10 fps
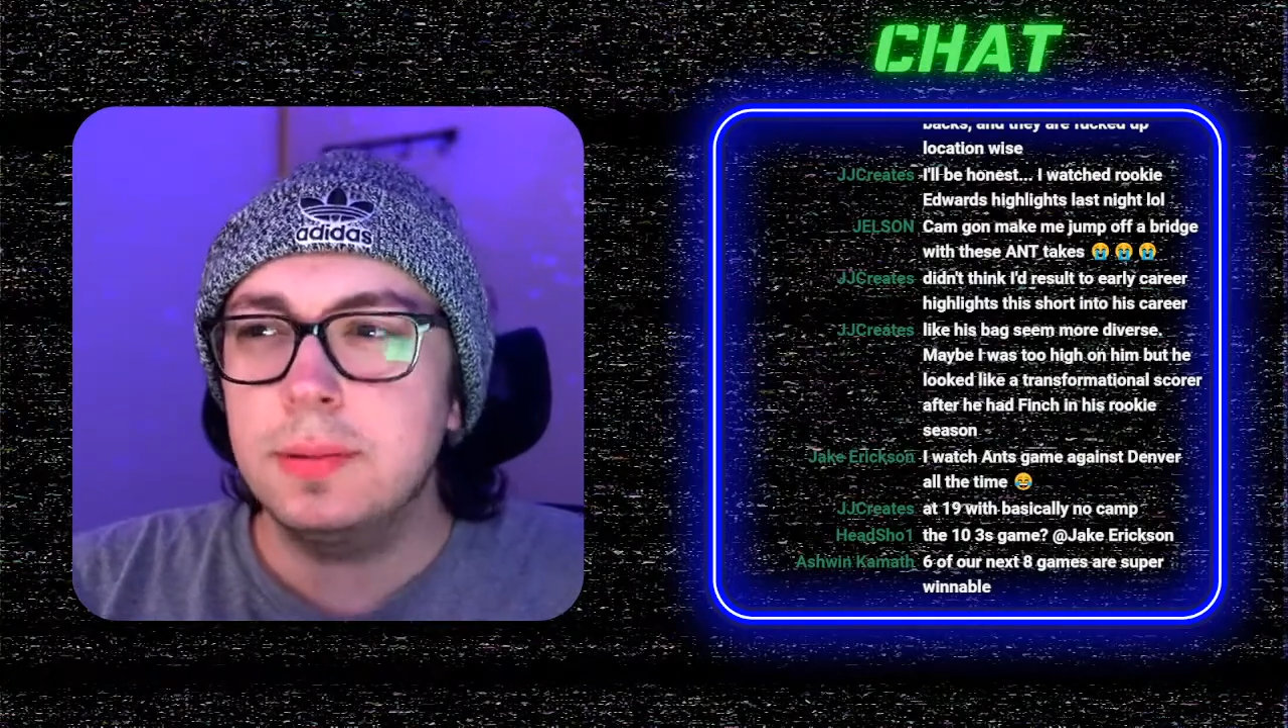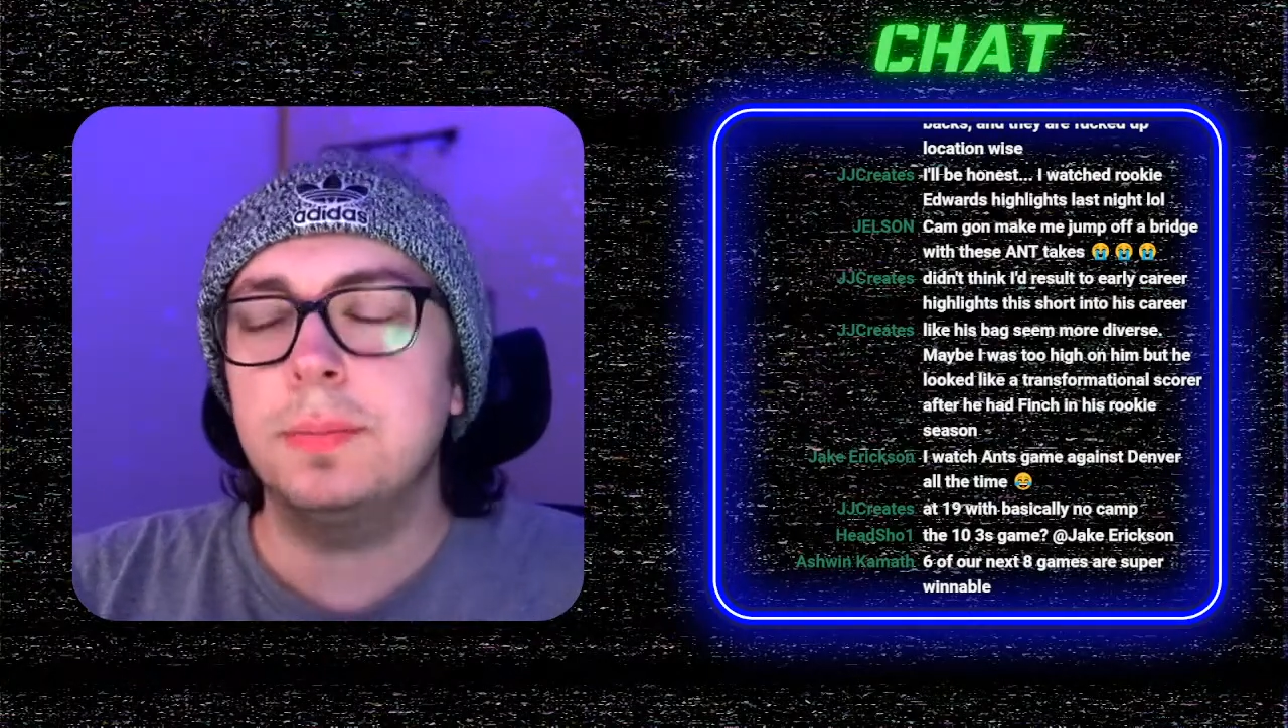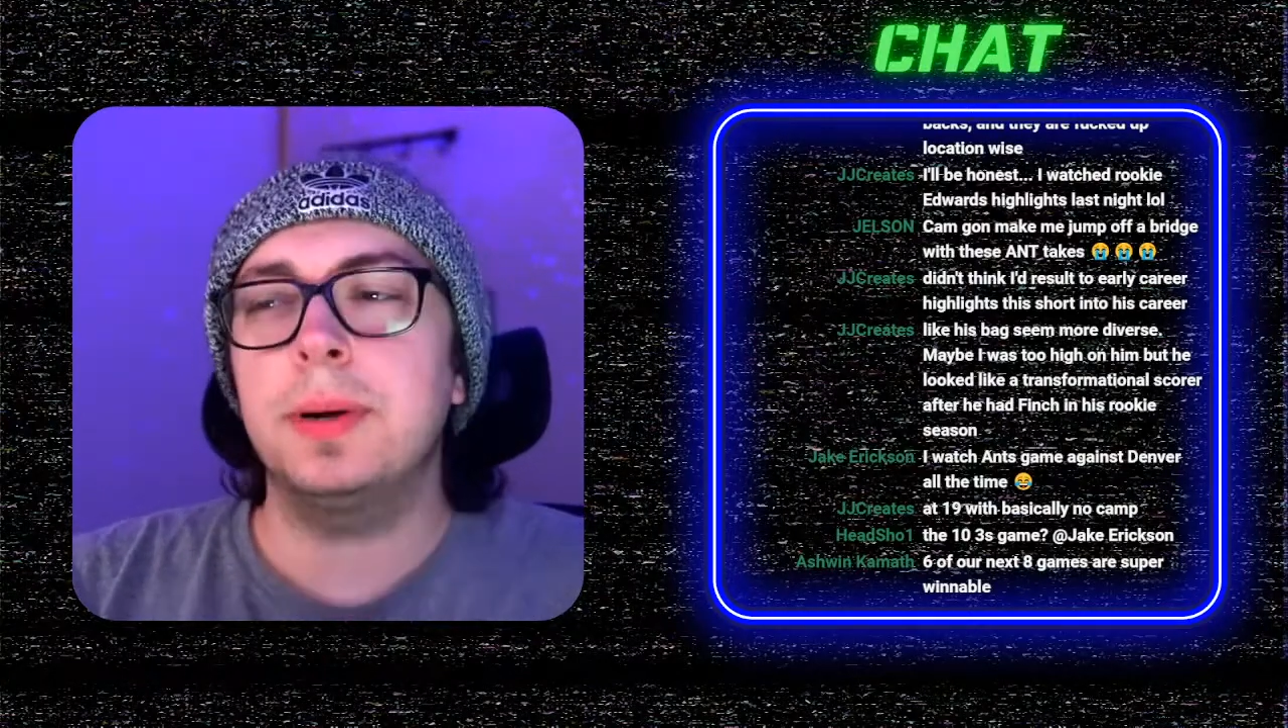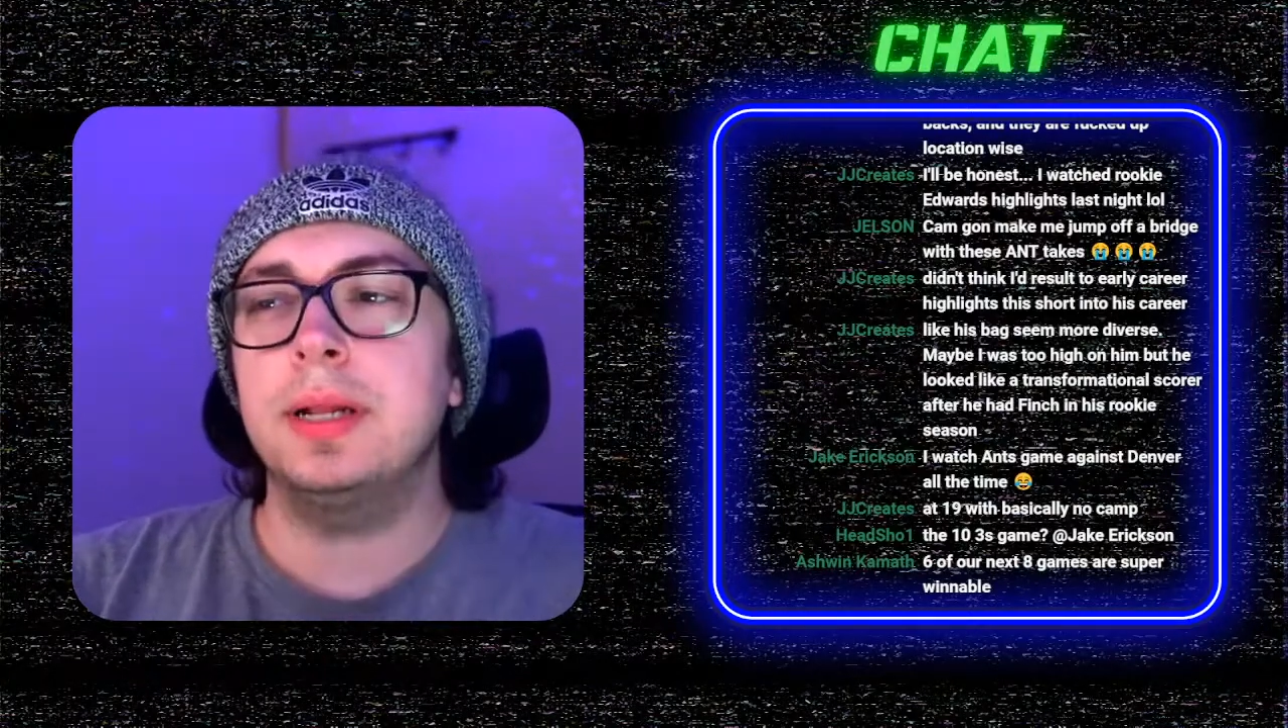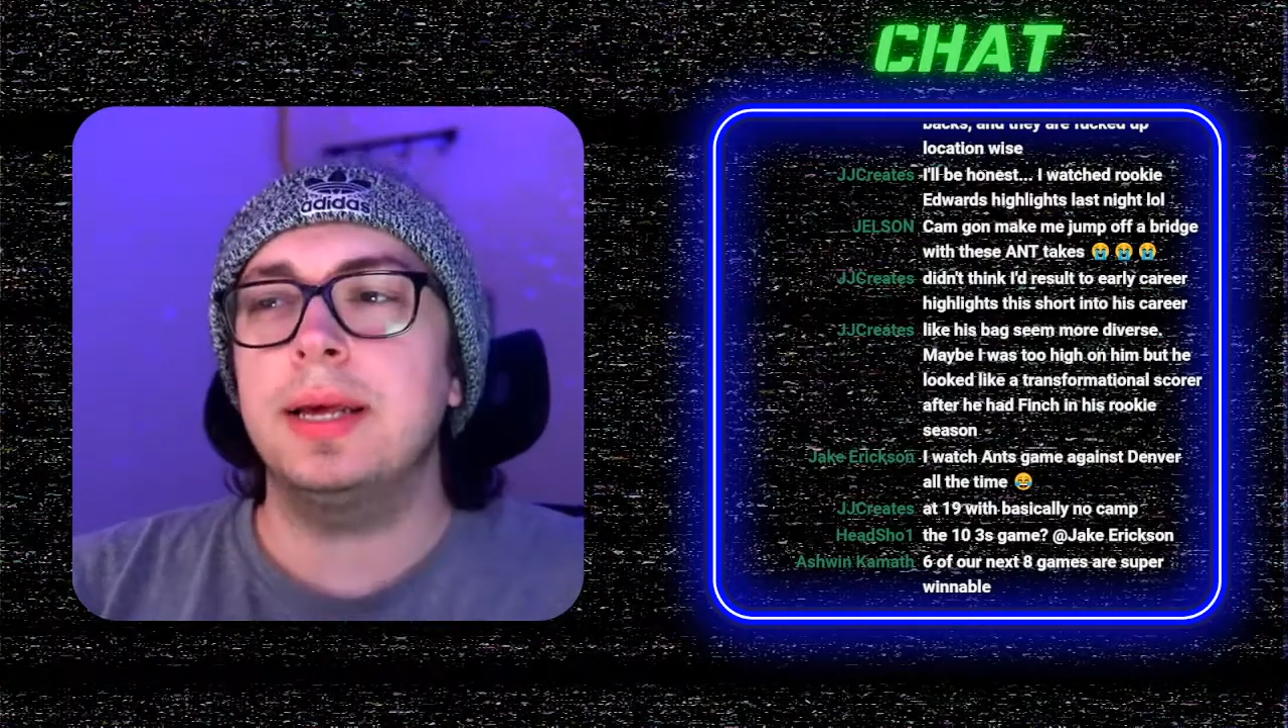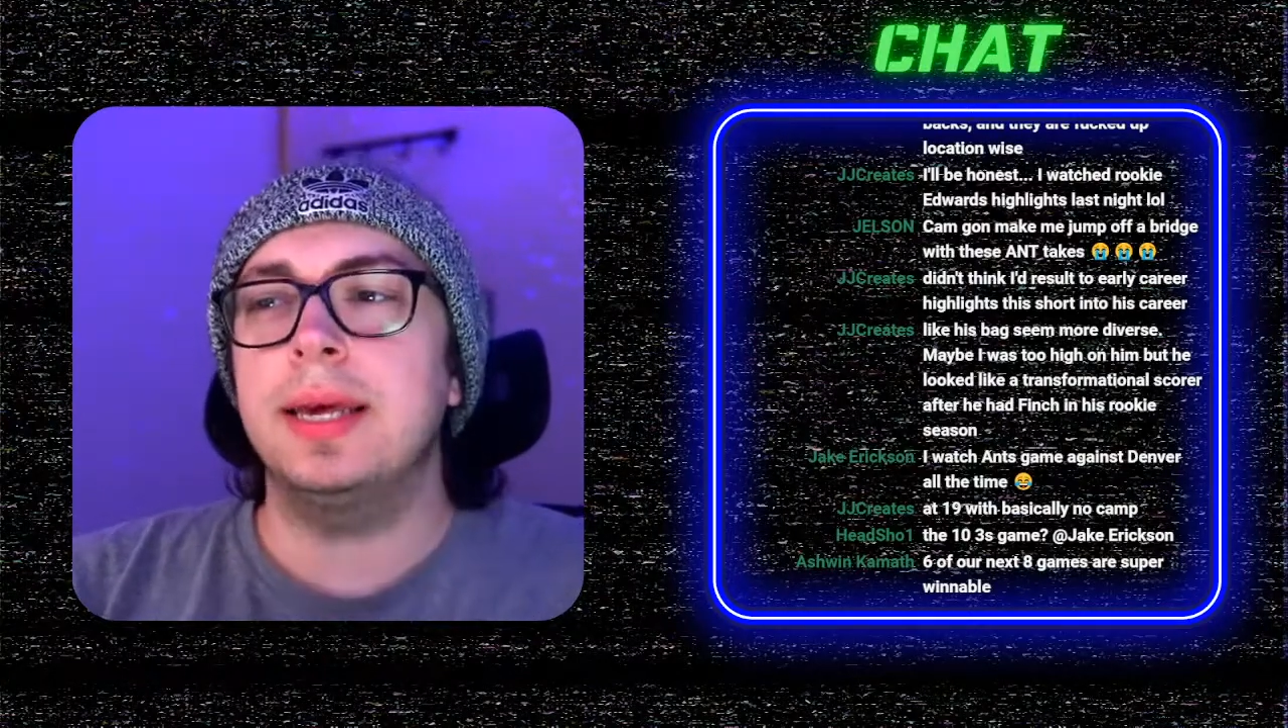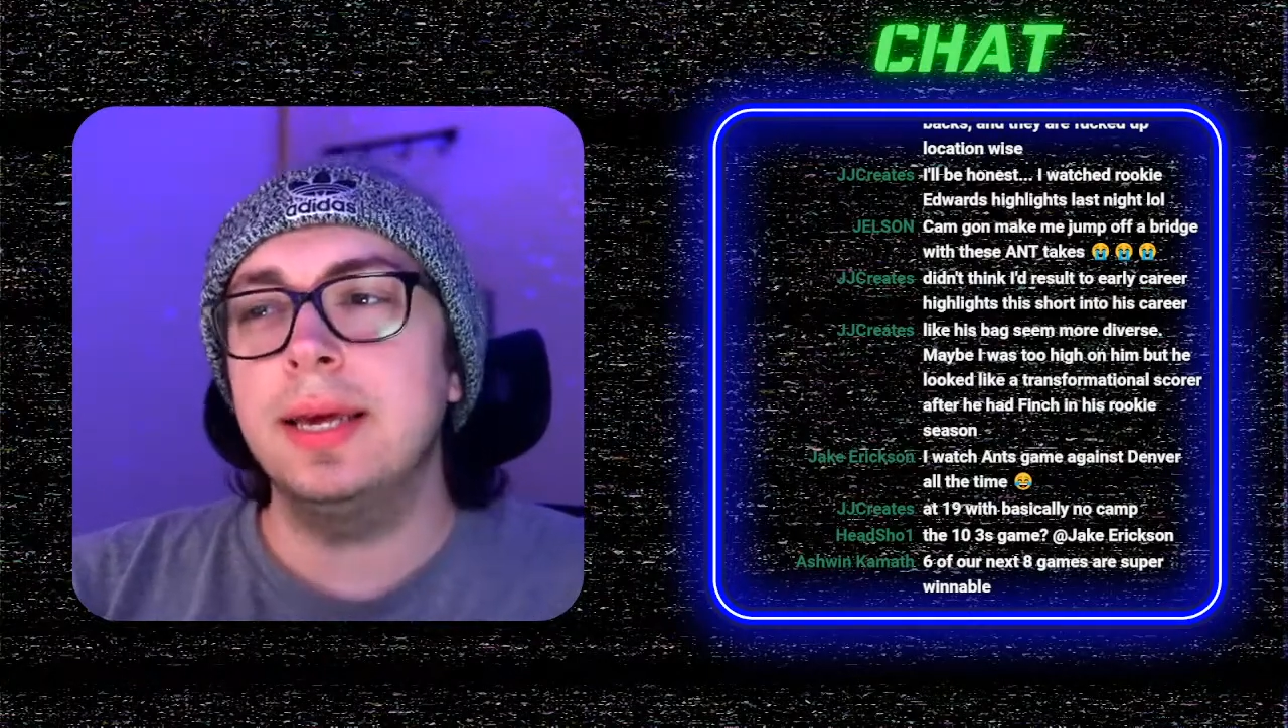but like, he